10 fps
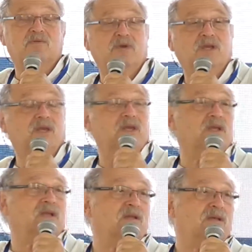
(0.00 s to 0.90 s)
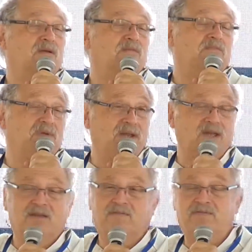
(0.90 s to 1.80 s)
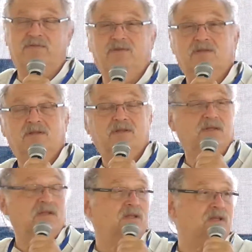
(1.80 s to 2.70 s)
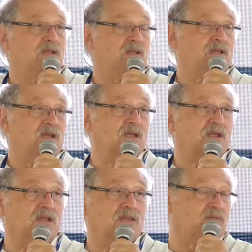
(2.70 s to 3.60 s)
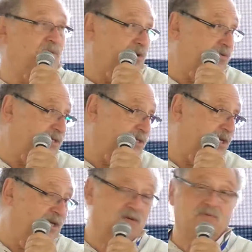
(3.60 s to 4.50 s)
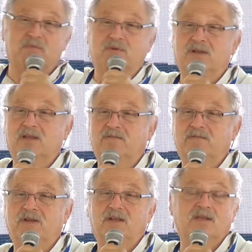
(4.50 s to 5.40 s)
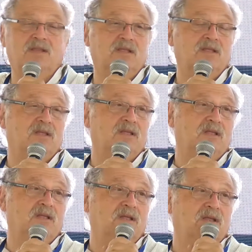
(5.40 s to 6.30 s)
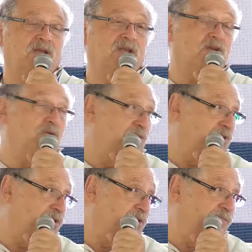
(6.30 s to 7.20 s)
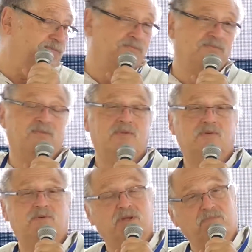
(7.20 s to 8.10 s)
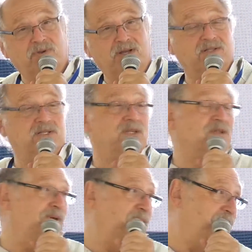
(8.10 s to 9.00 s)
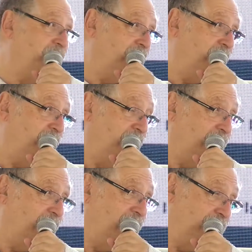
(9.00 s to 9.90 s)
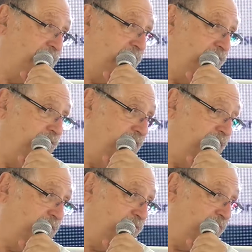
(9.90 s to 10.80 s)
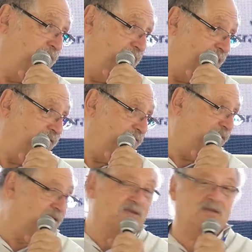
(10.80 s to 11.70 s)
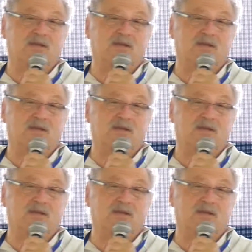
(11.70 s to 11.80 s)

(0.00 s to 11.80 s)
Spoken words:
We believe in democracy, we believe in inclusion. We practice it maybe a little less good as we believe, but